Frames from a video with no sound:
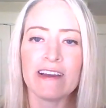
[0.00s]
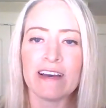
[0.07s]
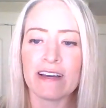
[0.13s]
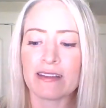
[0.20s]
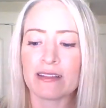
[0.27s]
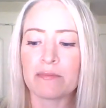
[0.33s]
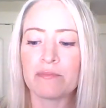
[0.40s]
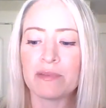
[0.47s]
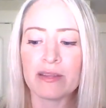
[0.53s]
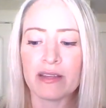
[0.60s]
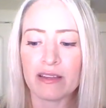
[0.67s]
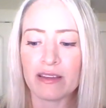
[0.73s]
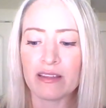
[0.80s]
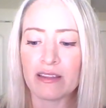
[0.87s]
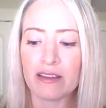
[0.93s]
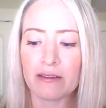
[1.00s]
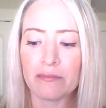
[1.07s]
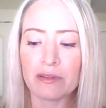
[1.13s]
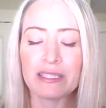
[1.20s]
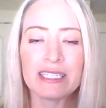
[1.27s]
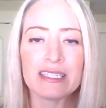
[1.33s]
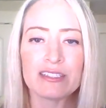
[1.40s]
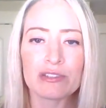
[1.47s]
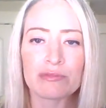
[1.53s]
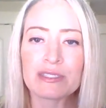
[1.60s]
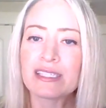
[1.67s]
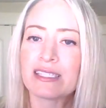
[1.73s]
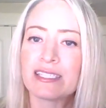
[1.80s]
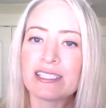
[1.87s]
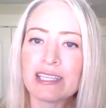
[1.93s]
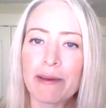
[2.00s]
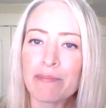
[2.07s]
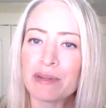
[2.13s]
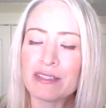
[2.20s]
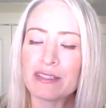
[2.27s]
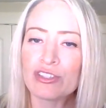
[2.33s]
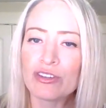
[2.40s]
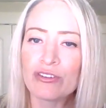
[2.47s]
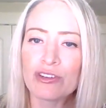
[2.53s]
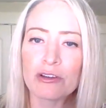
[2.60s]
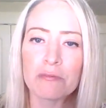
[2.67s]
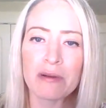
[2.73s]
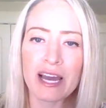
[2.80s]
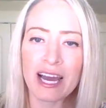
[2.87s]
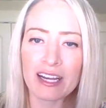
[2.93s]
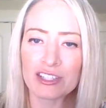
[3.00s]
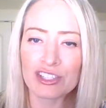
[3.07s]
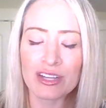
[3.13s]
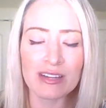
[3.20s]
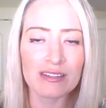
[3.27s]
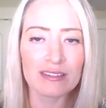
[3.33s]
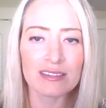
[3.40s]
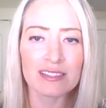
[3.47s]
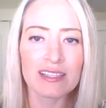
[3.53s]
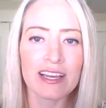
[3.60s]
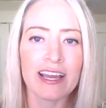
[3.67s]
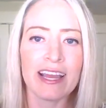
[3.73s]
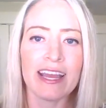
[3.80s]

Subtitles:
the ability to really step into your passions,